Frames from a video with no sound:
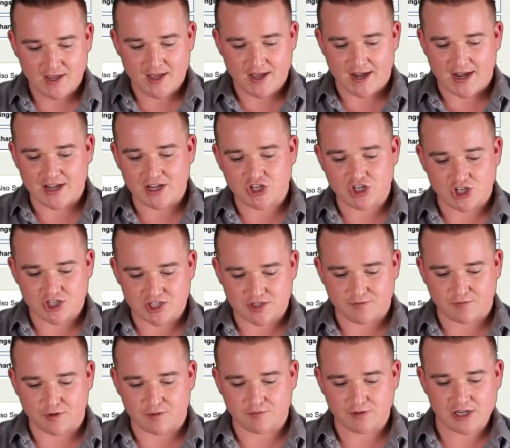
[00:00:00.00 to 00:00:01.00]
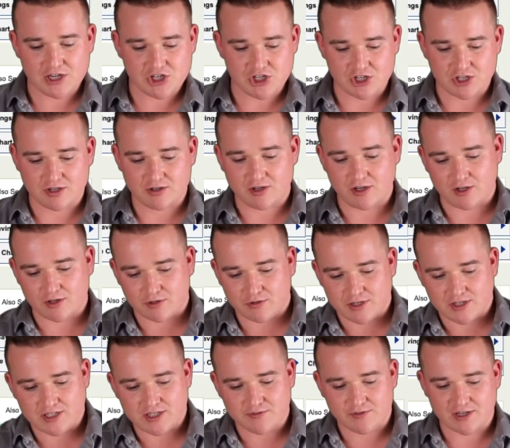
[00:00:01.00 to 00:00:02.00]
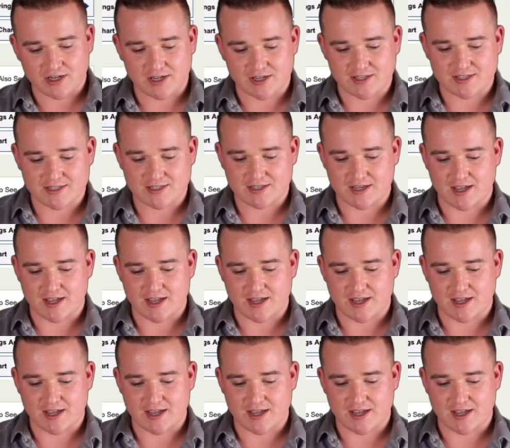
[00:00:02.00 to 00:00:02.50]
I adjusted for inflation, including dividends,